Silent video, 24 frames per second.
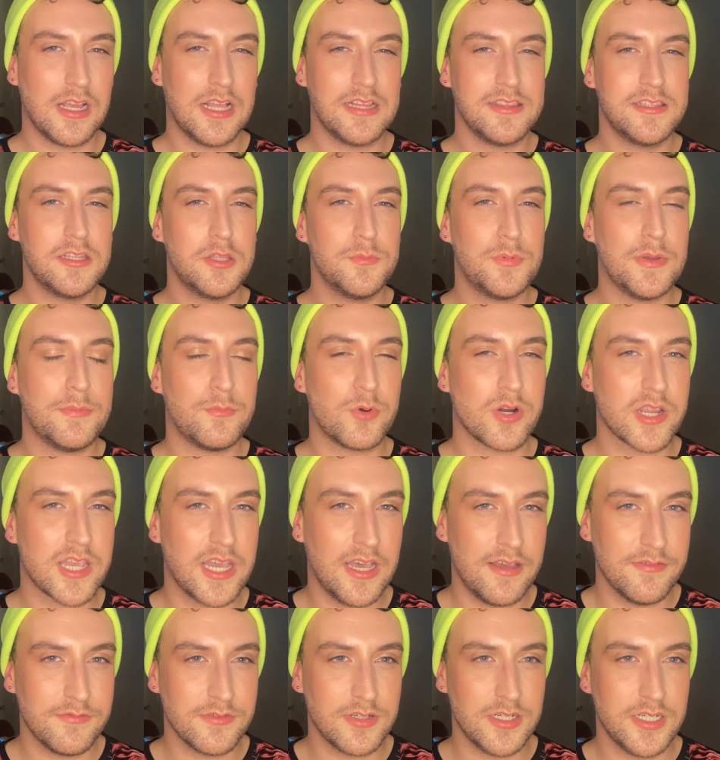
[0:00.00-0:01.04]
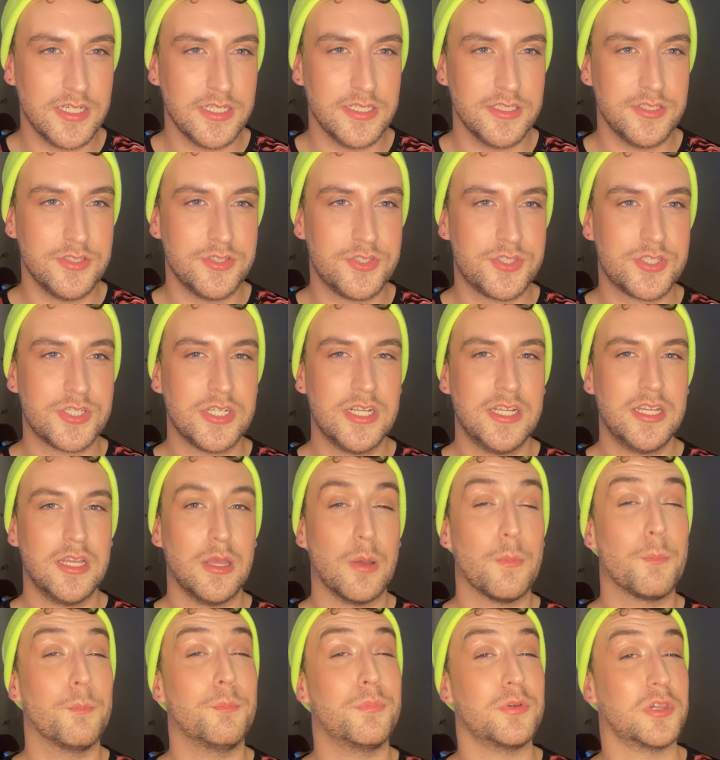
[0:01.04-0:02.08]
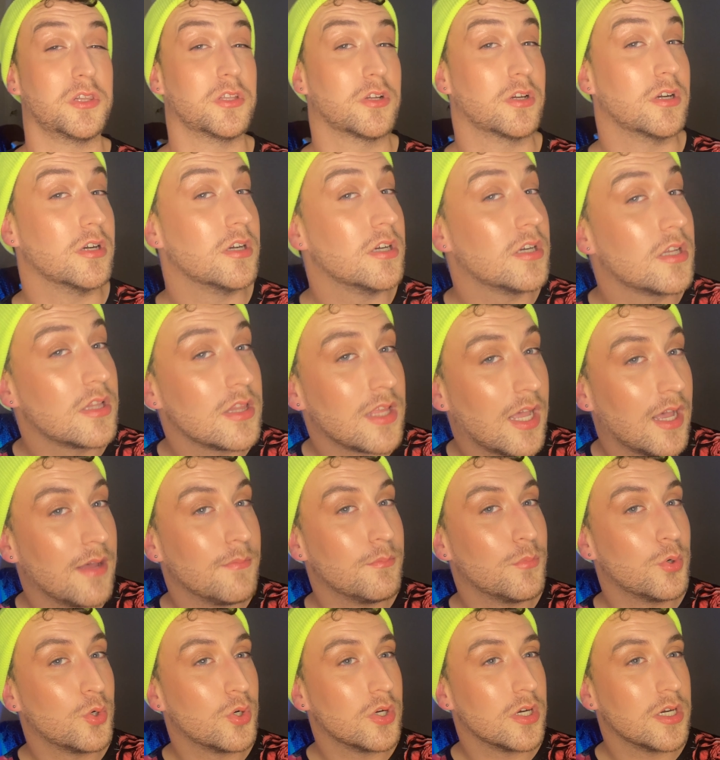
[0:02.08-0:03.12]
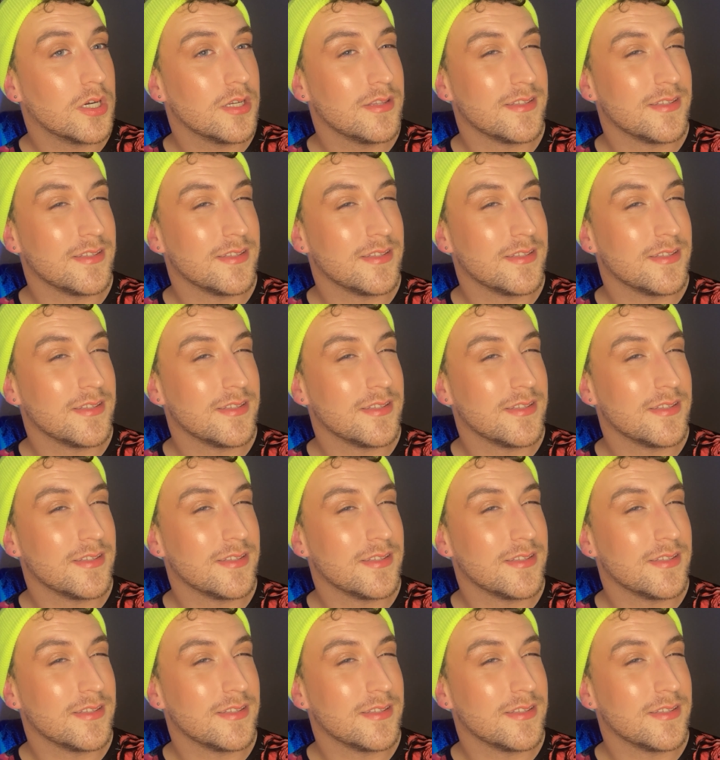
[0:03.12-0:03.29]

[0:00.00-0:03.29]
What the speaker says: a little bit more coverage, blur a lot more.